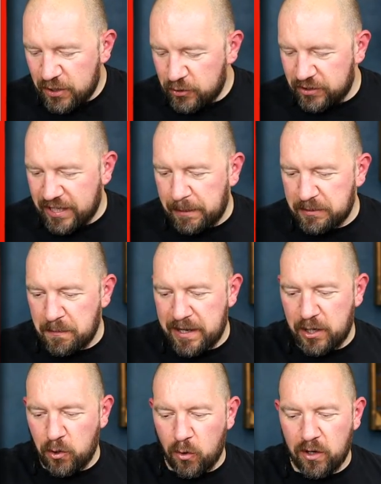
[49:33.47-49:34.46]
Just helps
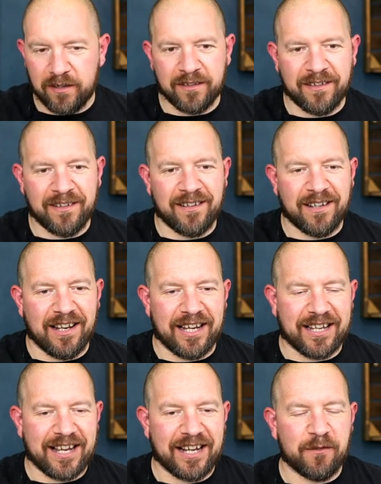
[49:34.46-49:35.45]
me to know
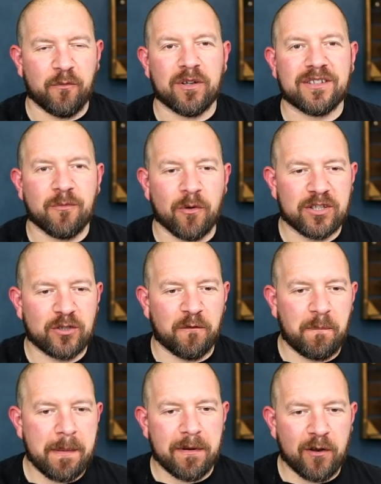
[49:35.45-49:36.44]
like kind of what what
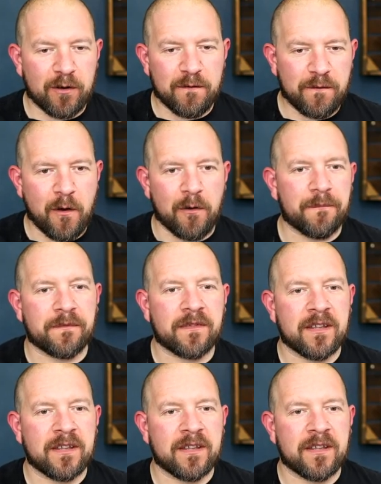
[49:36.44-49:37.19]
stuff people are looking for.